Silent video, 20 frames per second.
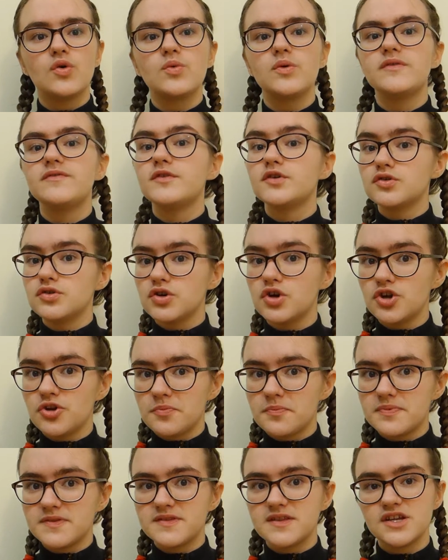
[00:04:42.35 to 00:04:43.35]
or with a
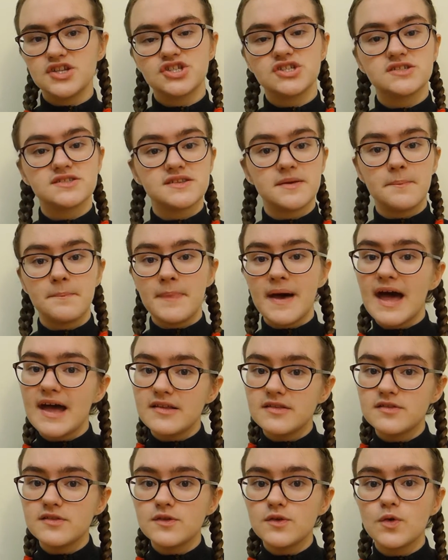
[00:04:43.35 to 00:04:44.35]
group such as a
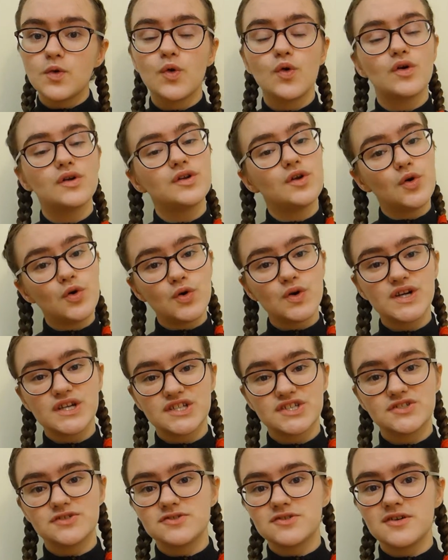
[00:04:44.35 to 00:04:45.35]
band or an
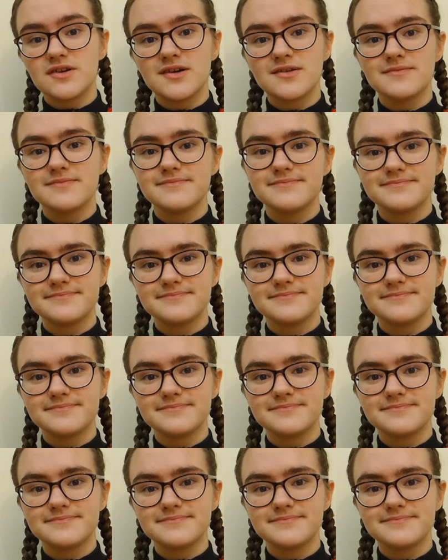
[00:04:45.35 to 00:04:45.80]
orchestra.